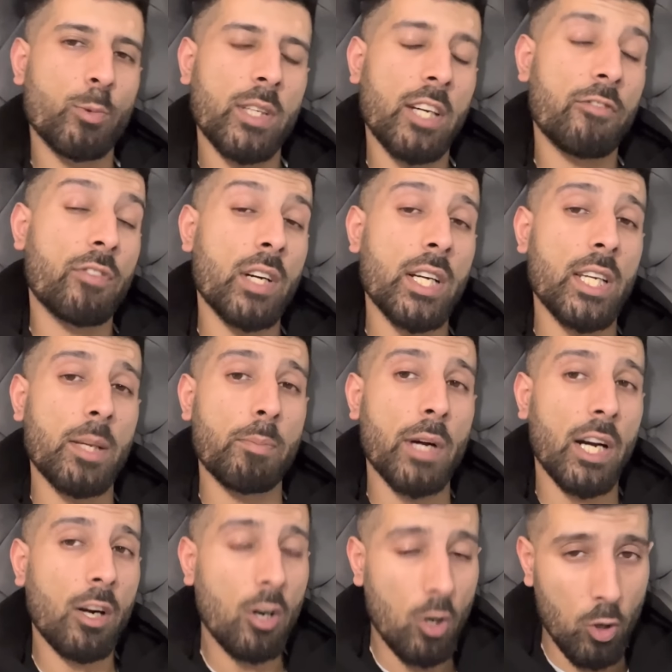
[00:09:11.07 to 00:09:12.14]
We are finally
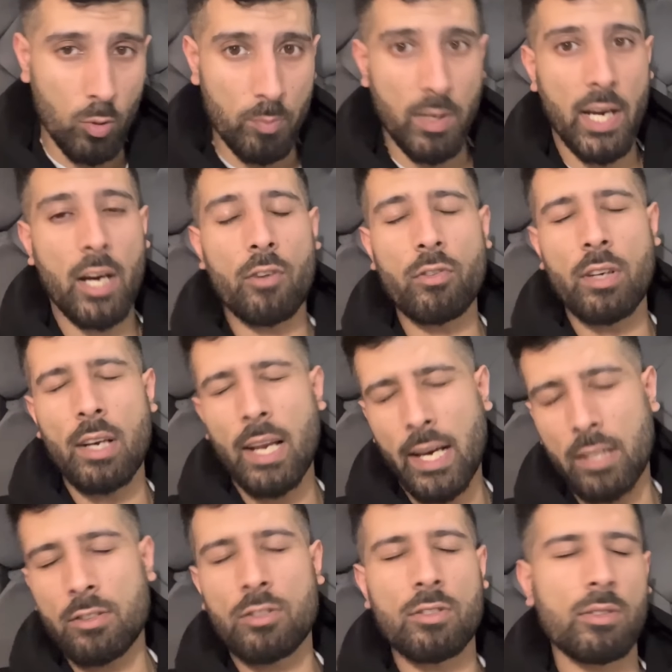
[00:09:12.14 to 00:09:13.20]
back home now,
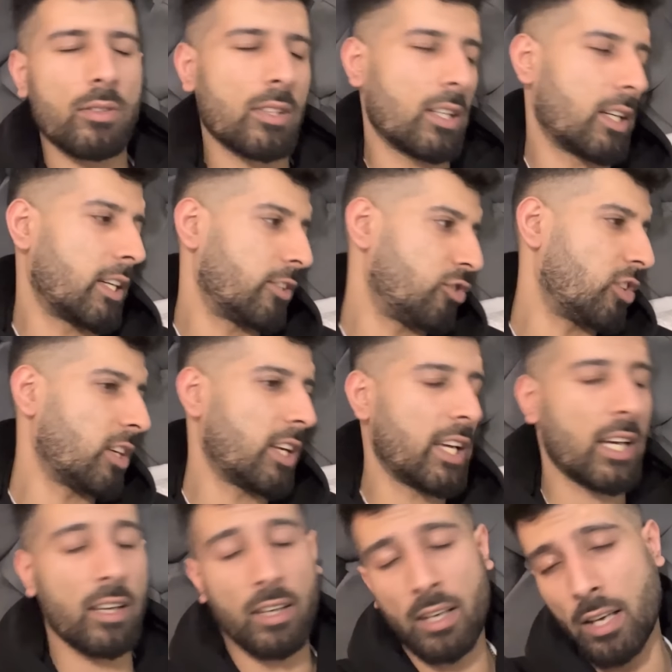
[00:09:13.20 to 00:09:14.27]
relaxed, uh,
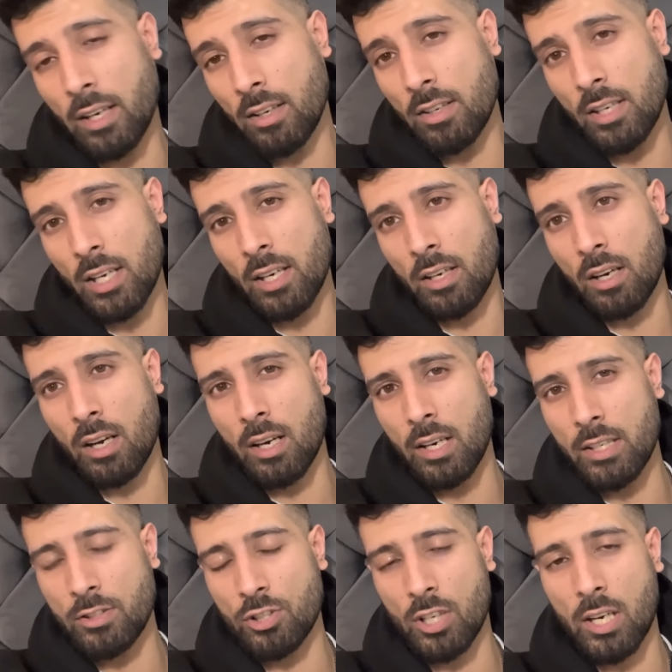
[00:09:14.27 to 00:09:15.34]
chilling, and uh, Karl,
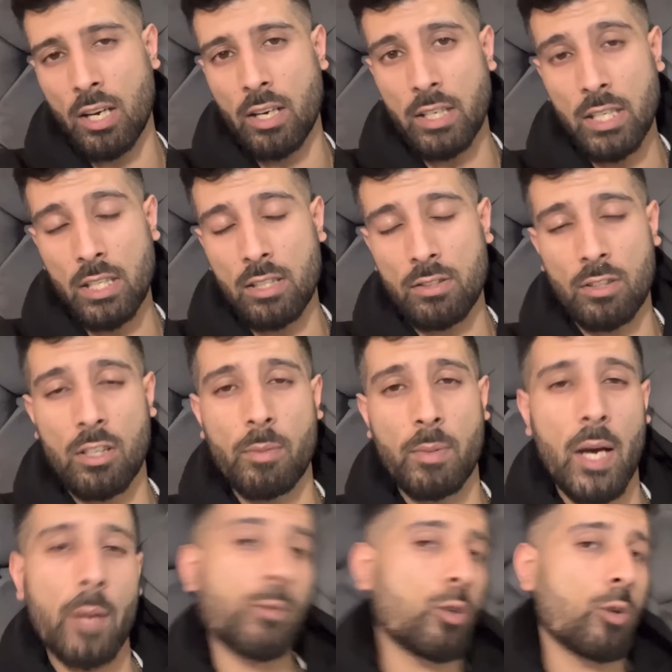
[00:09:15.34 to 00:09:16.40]
inshallah, Eid is going to be
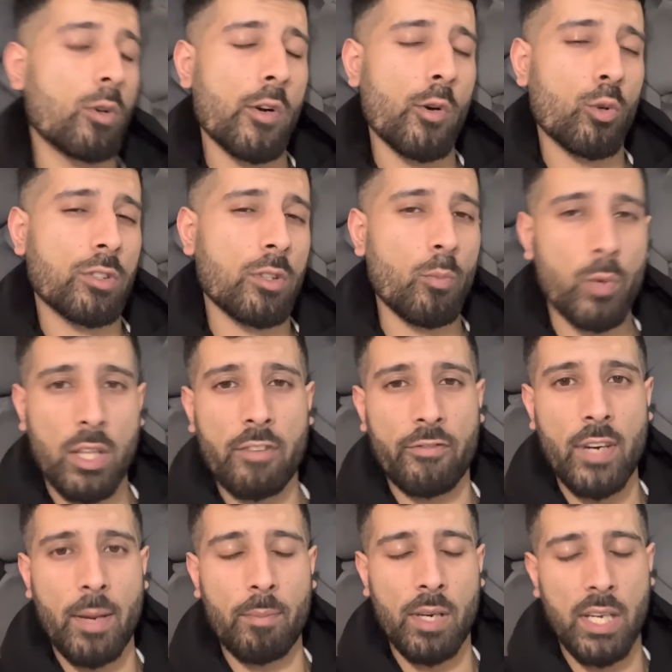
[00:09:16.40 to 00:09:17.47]
absolutely awesome with the
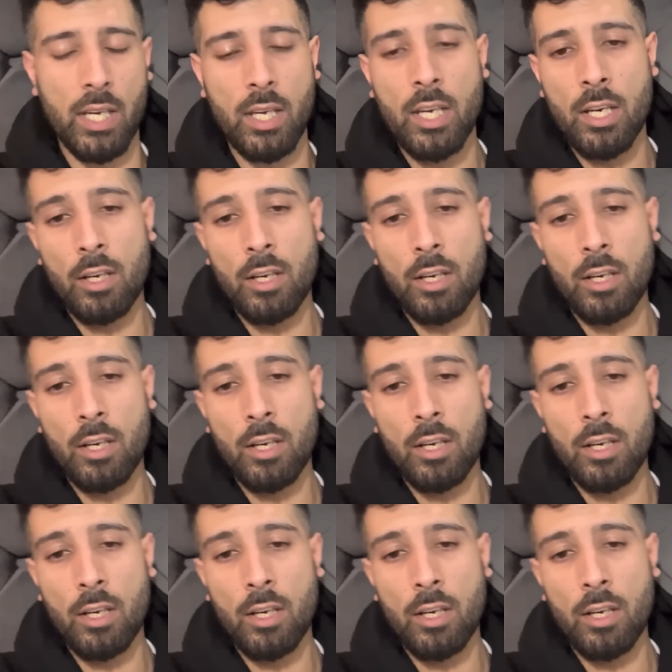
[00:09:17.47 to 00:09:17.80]
family.